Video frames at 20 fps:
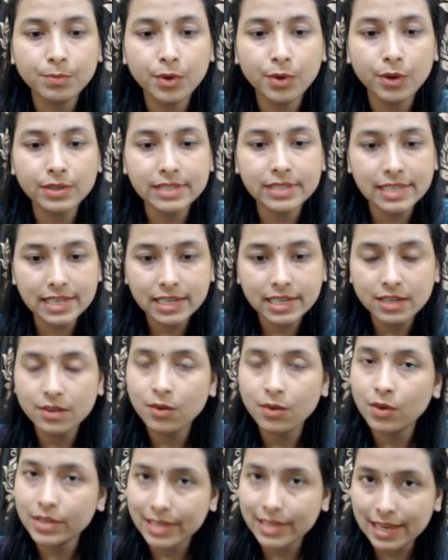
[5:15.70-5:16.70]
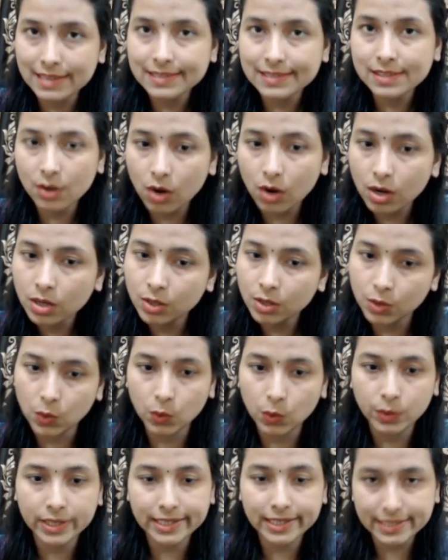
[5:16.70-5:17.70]
proceed, yes or
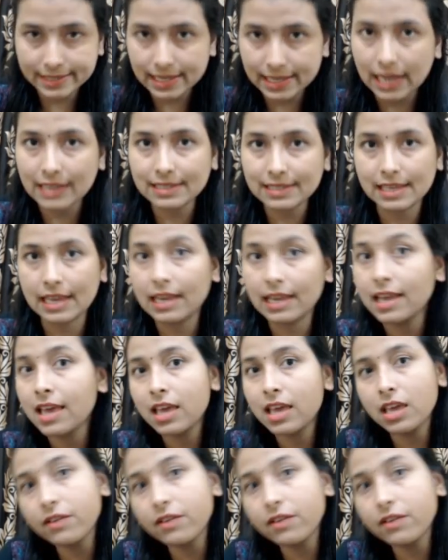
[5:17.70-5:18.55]
no. It is asking.